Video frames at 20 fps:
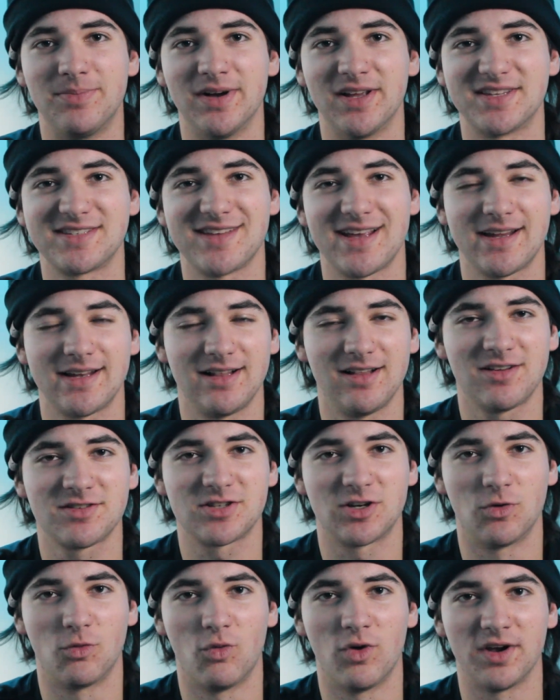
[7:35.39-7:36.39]
but
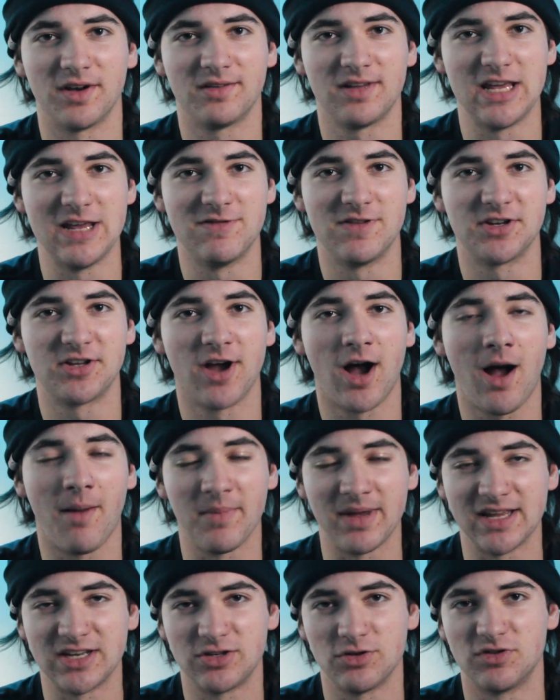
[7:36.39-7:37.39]
psychedelics are what even got
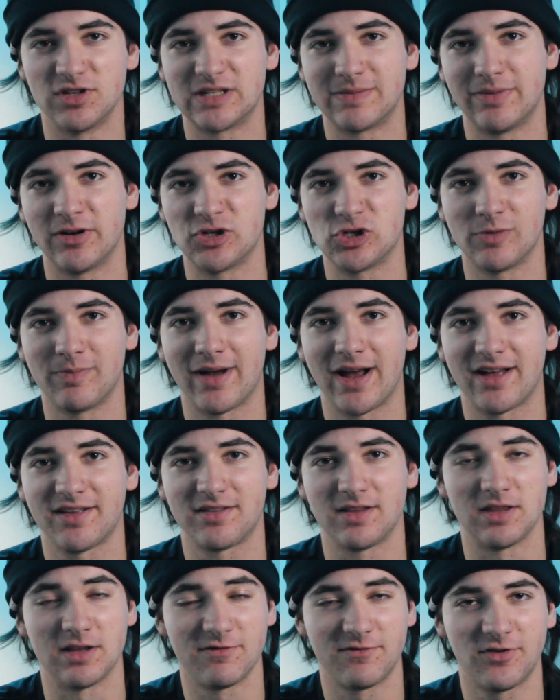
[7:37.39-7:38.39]
me into the spiritual
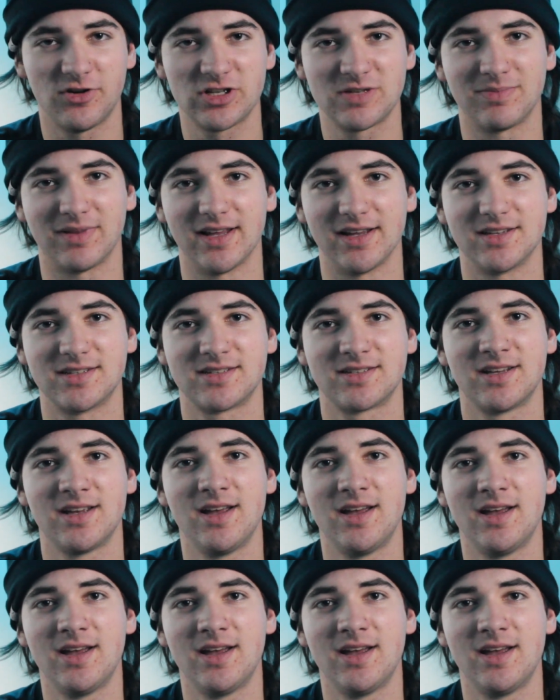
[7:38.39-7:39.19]
path in the first place.